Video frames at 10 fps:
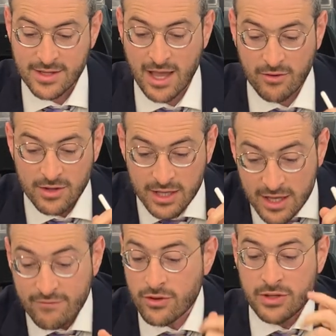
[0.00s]
Now,
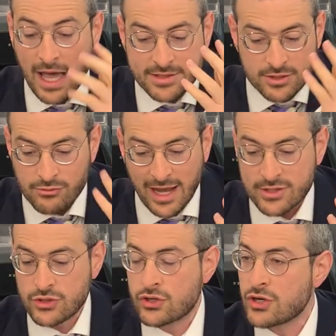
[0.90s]
even though, yes, you're right,
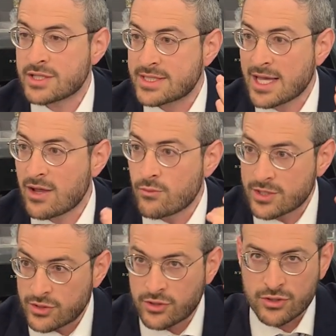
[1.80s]
you could say
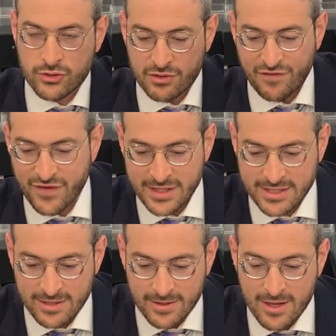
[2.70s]
what you could do to
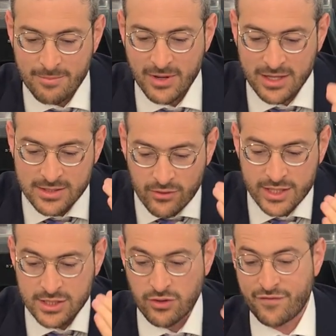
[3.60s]
fix it, but as
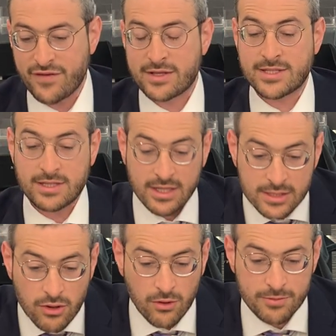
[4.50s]
long as you don't fix it, it's
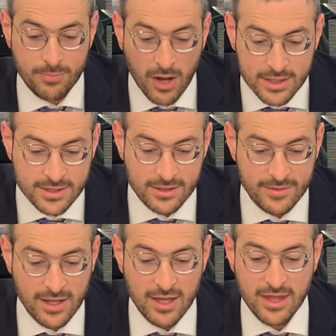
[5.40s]
called possible.
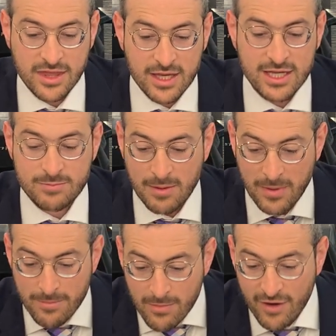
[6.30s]
The thing is, but
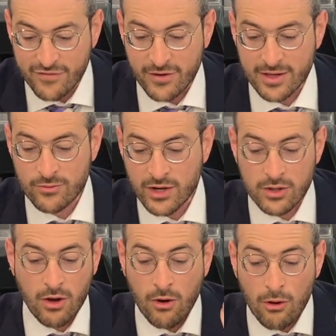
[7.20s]
by Mavoi, where
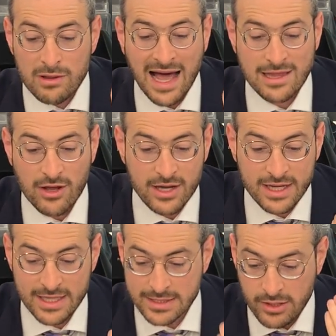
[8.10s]
the whole
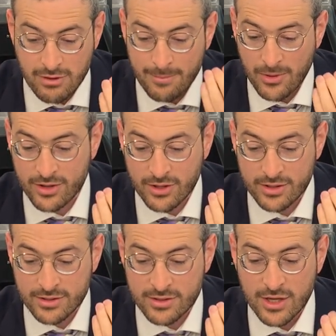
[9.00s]
halacha is the
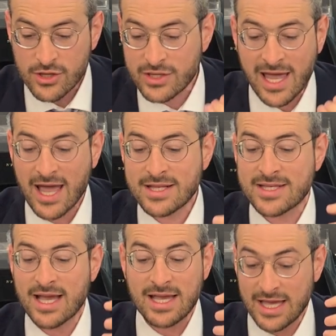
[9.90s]
Rabbanon, you can't
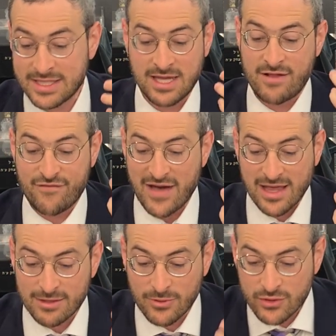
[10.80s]
say it's
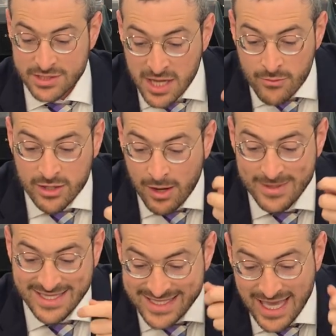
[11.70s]
invalid because here we're
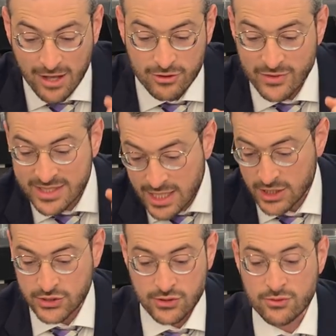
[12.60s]
coming to tell you and
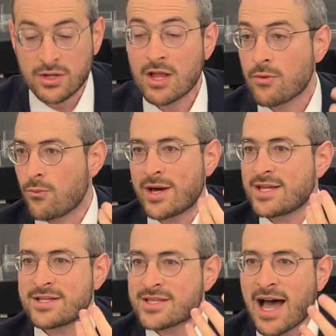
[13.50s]
teach you
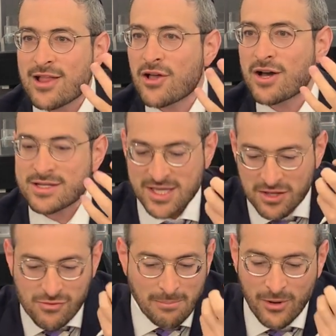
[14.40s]
what is the halachas that
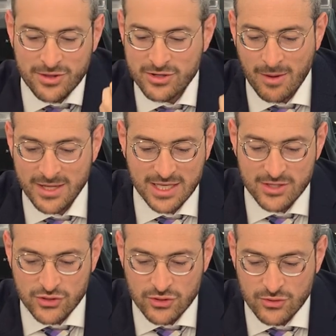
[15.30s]
the Rabbanon are coming to
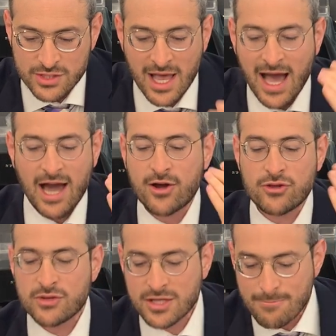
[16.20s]
introduce. How
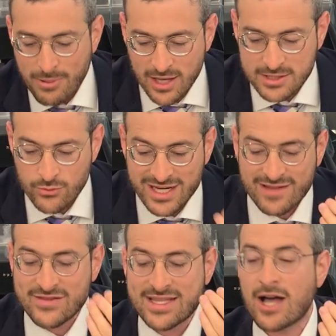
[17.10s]
could you say puzzle? We
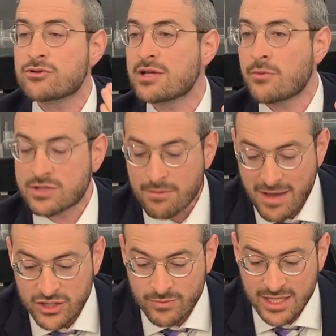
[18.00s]
didn't even tell you yet what the
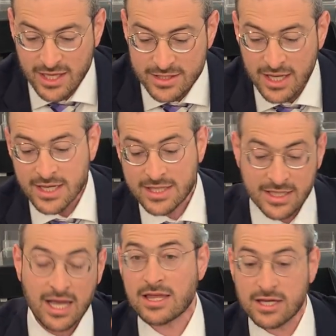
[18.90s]
measurement is to
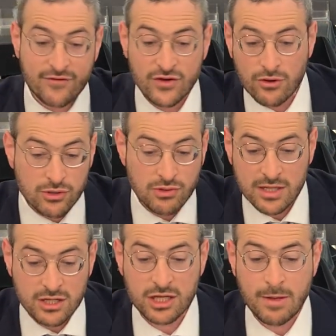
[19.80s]
tell you that if you don't do that,
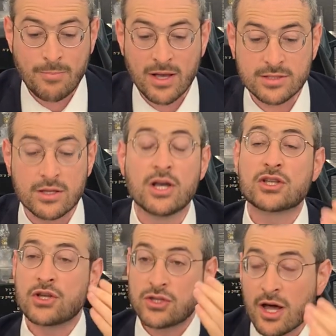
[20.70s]
it's going to be puzzle.
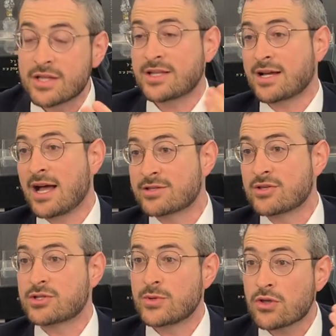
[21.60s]
So,
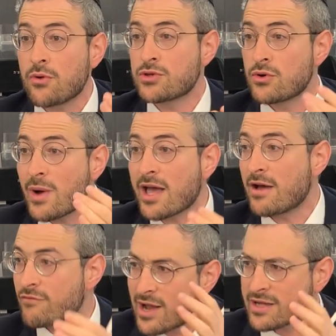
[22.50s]
Tanit, So, we told you a way
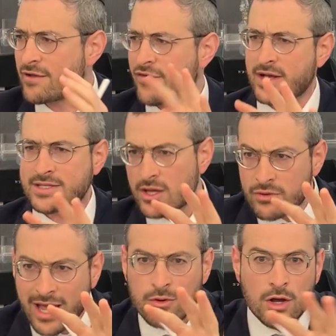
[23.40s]
of rectifying, say,
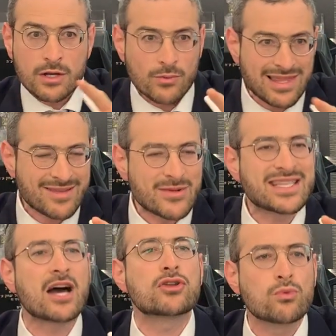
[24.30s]
okay, let me
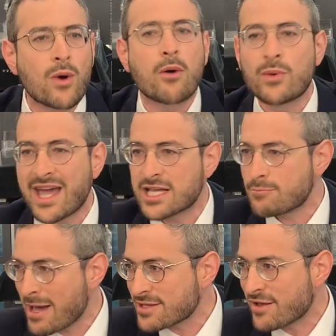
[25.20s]
tell you what we
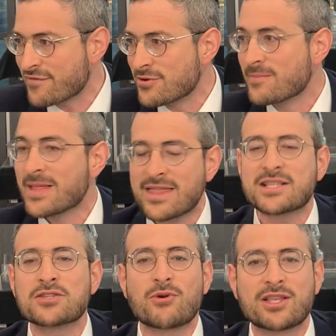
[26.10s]
expect of you.
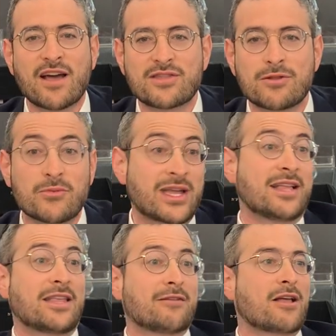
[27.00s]
This is what you have to do. with
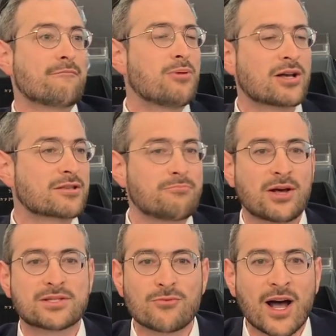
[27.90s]
Kente, It's like puzzle,
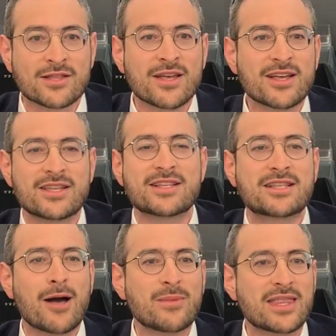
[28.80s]
puzzle what? You didn't
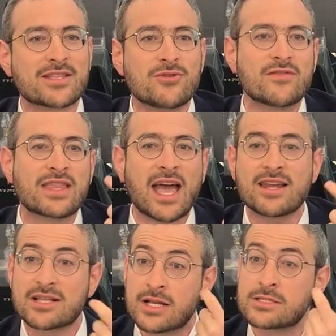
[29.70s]
tell me that you even
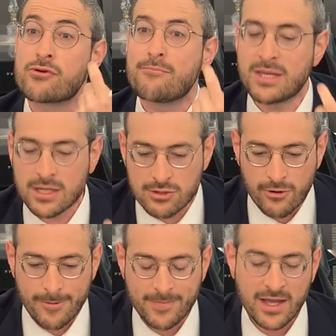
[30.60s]
had this because it's a rabbinic
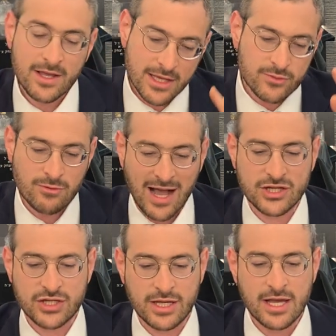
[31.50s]
law. That's where
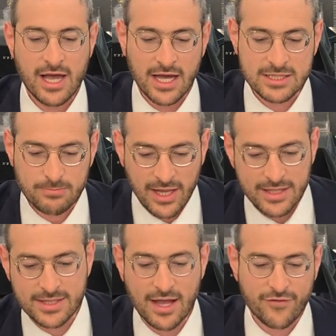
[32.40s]
Rashi
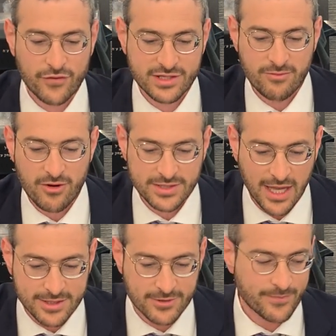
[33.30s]
explains that first Gemara's
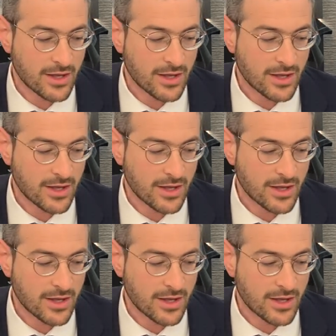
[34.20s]
answer.